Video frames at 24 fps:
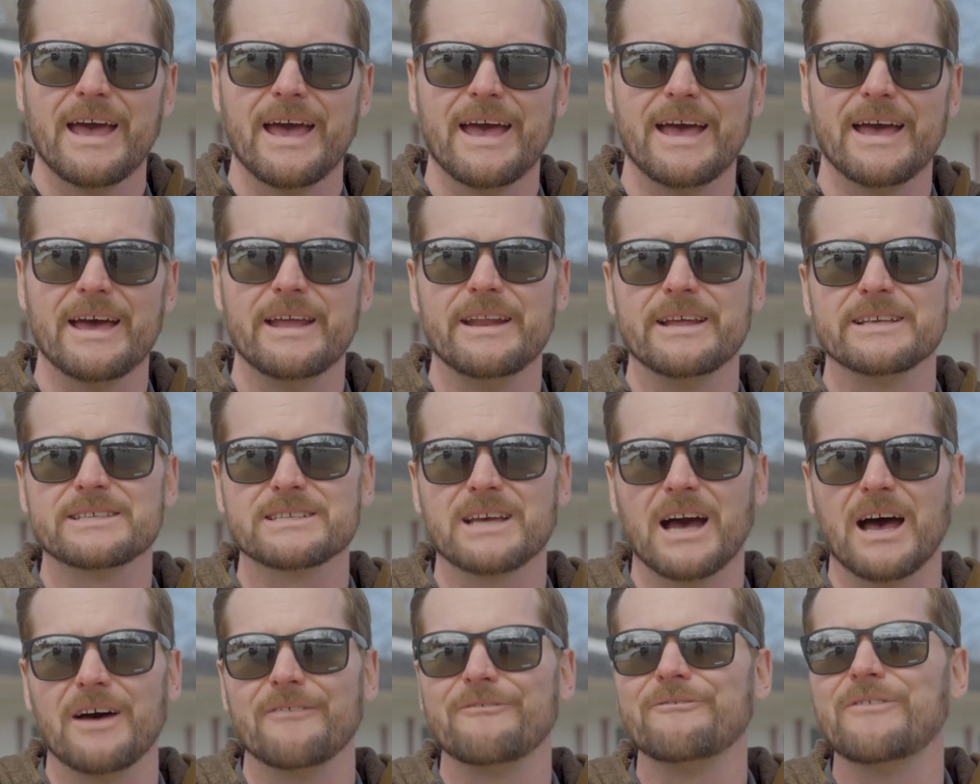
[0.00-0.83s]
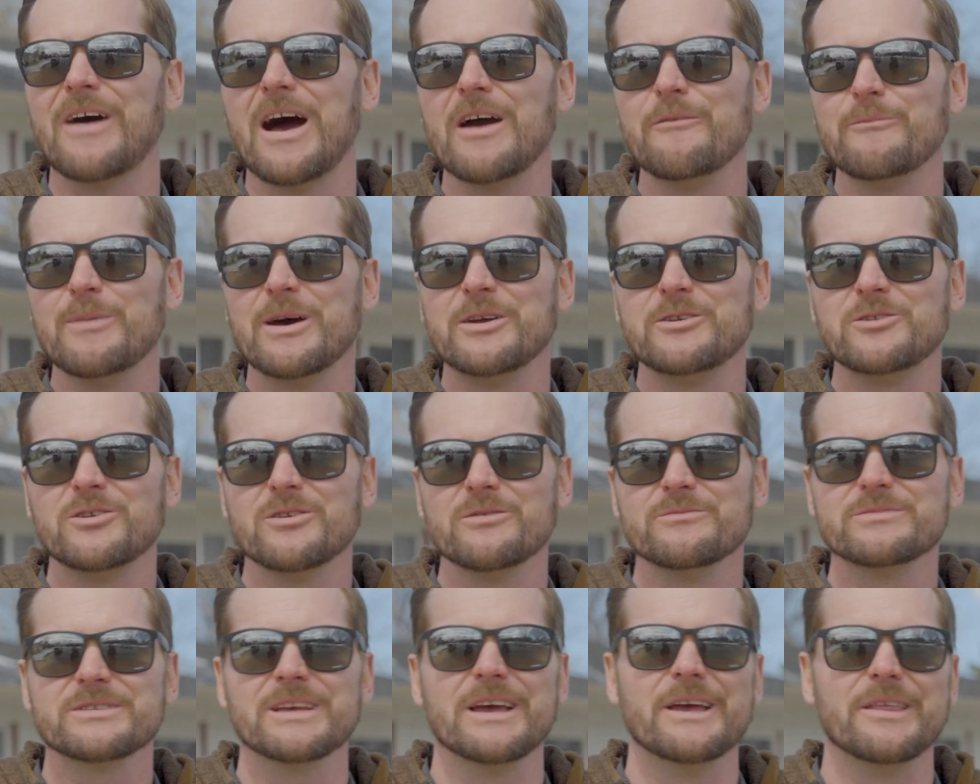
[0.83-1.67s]
And it's got 5
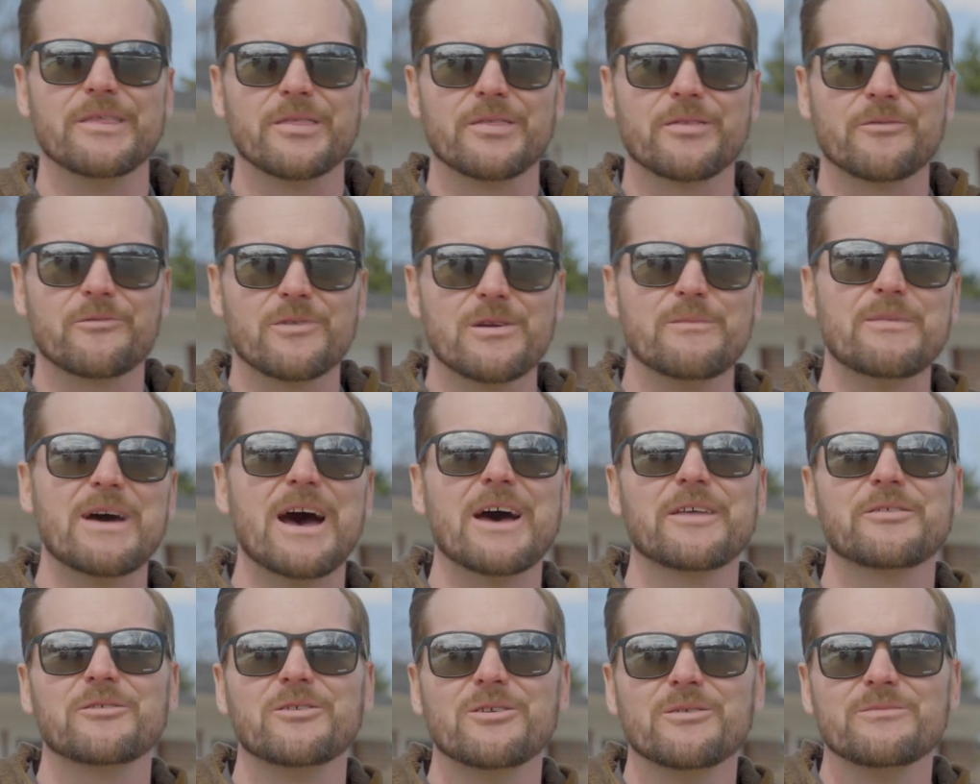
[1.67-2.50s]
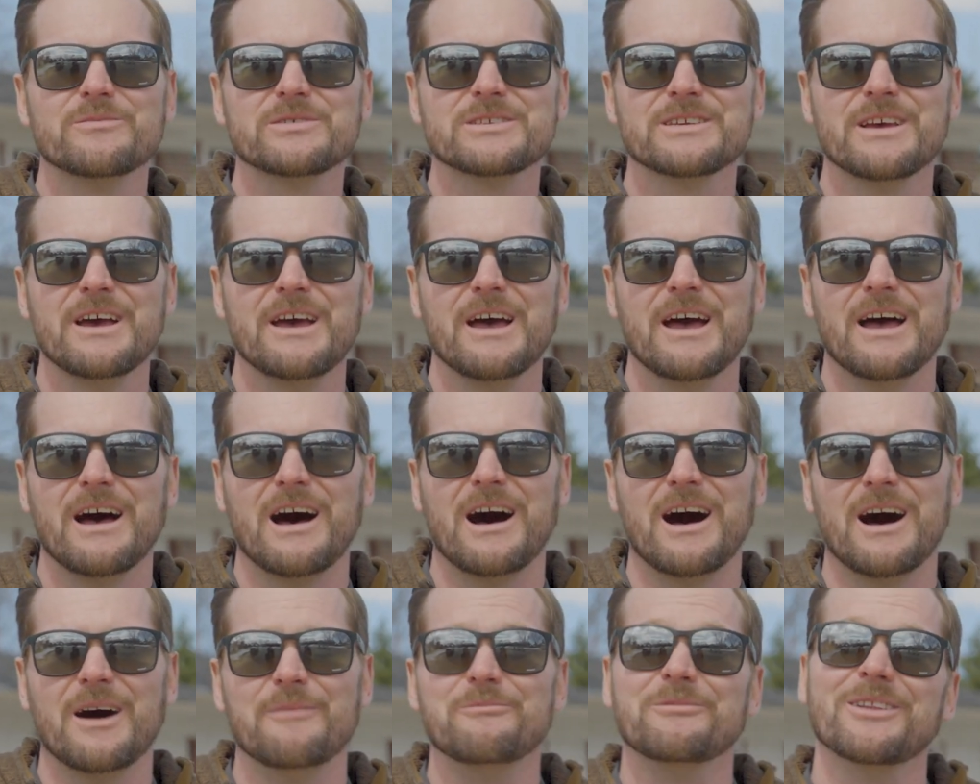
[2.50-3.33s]
bedrooms and 3 bathrooms.
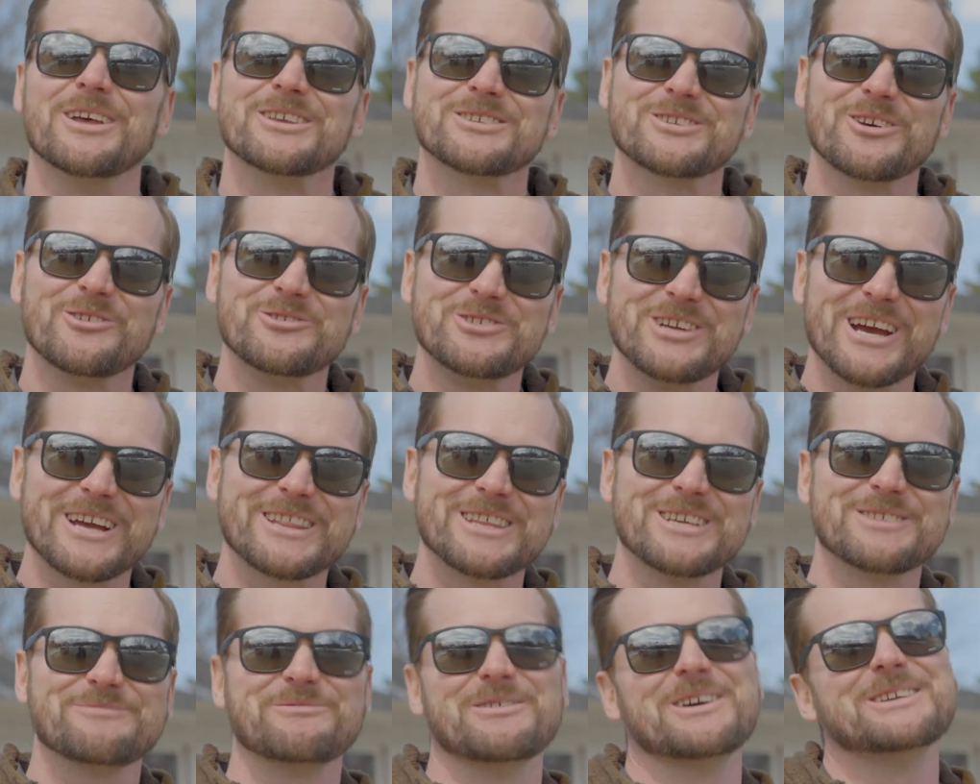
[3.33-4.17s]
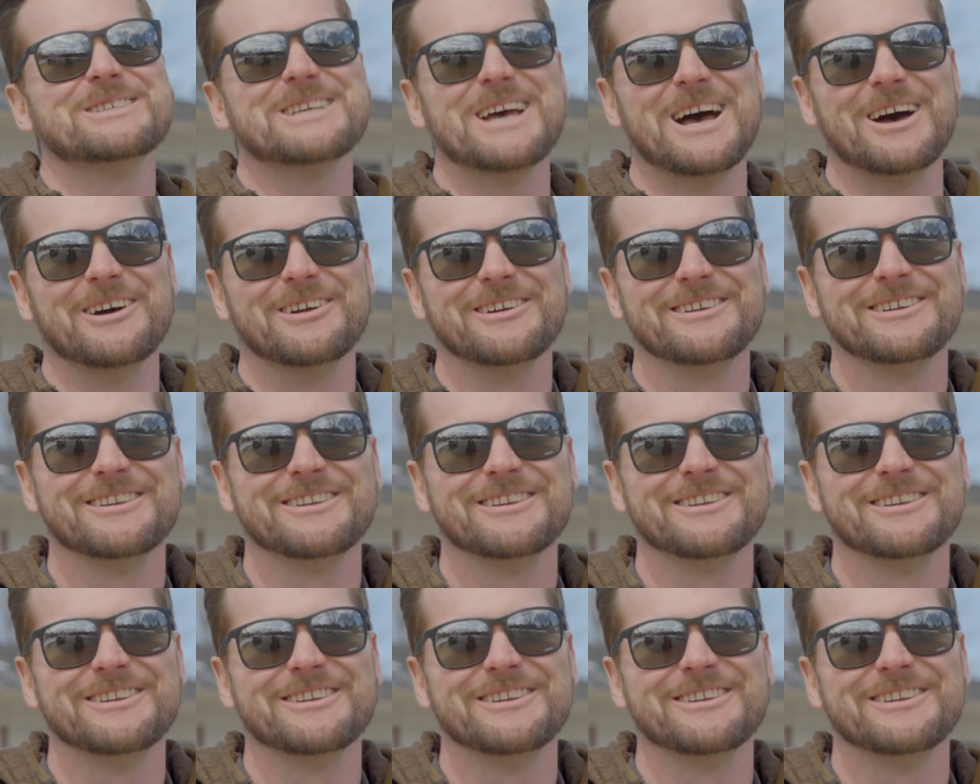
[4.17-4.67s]
Let's go check this place out.